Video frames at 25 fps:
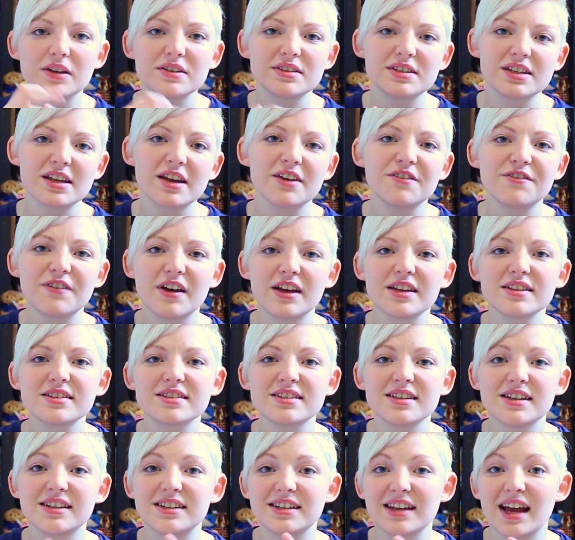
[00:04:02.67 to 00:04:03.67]
CFS
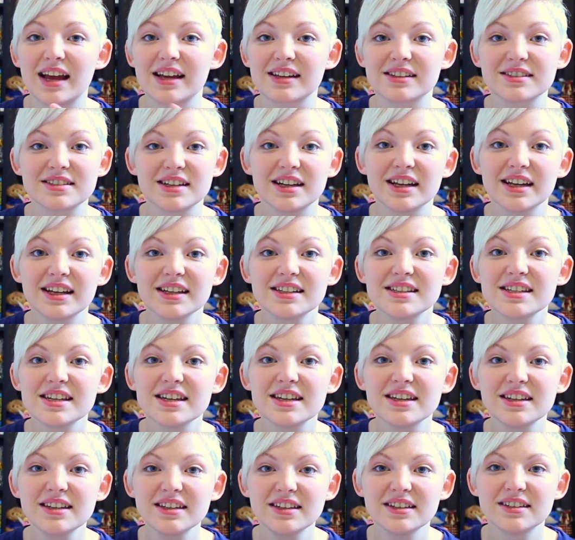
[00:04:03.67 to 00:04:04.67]
and anxiety